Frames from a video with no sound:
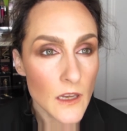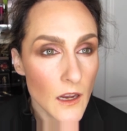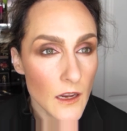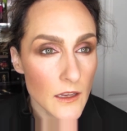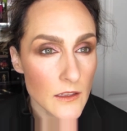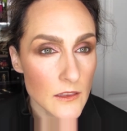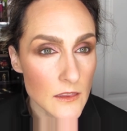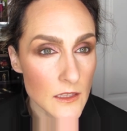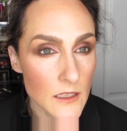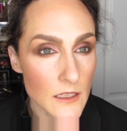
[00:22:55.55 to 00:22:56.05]

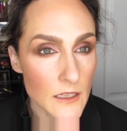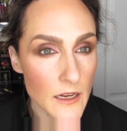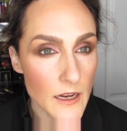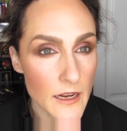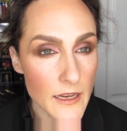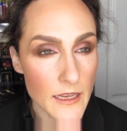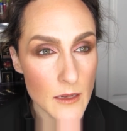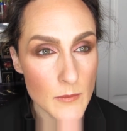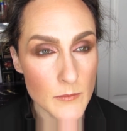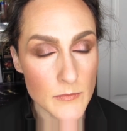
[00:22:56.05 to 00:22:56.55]
I think
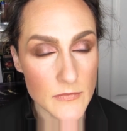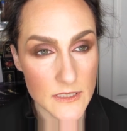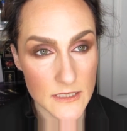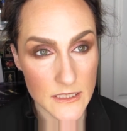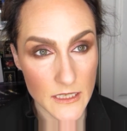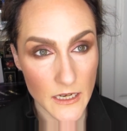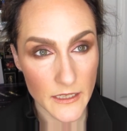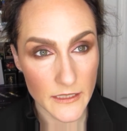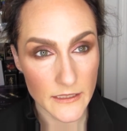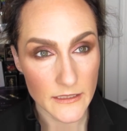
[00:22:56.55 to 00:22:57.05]
I am
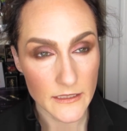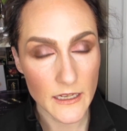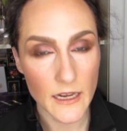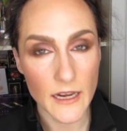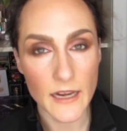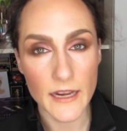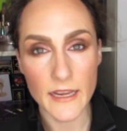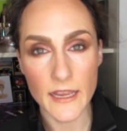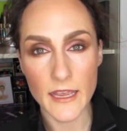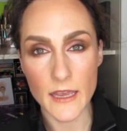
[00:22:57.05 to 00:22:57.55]
done.
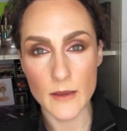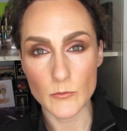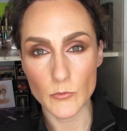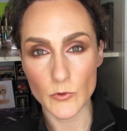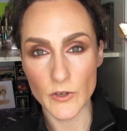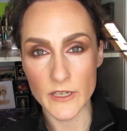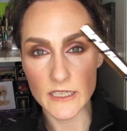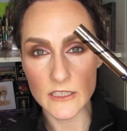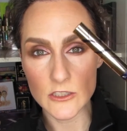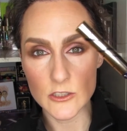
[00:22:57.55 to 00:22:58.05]
I am
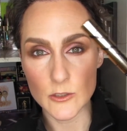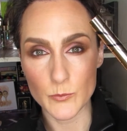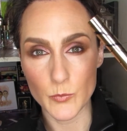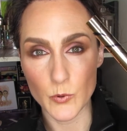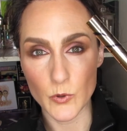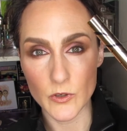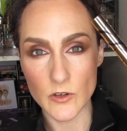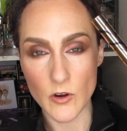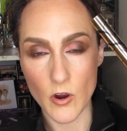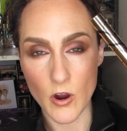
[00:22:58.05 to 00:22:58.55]
ready to
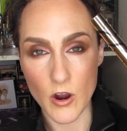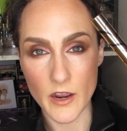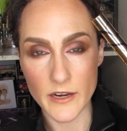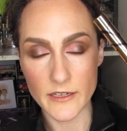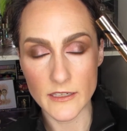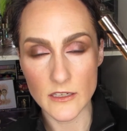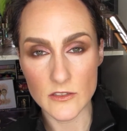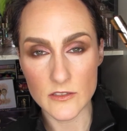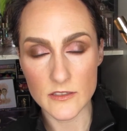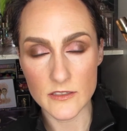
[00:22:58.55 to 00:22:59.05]
put
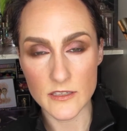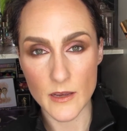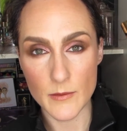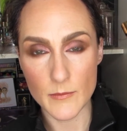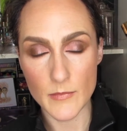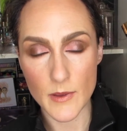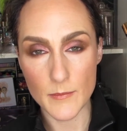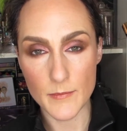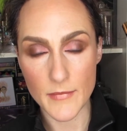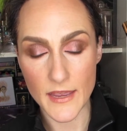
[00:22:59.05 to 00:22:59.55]
on
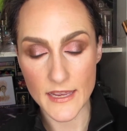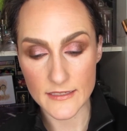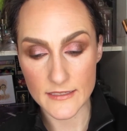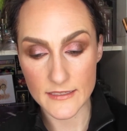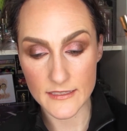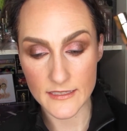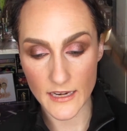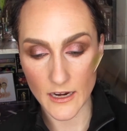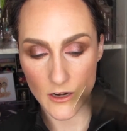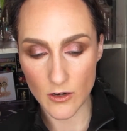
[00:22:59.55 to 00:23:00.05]
some
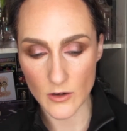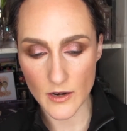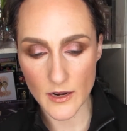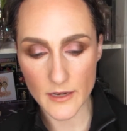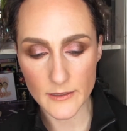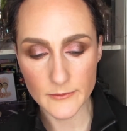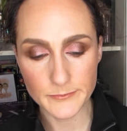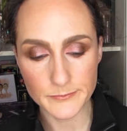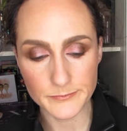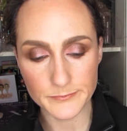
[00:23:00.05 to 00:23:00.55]

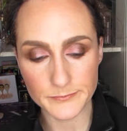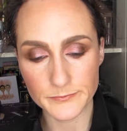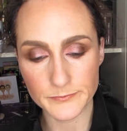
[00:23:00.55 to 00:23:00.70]
mascara.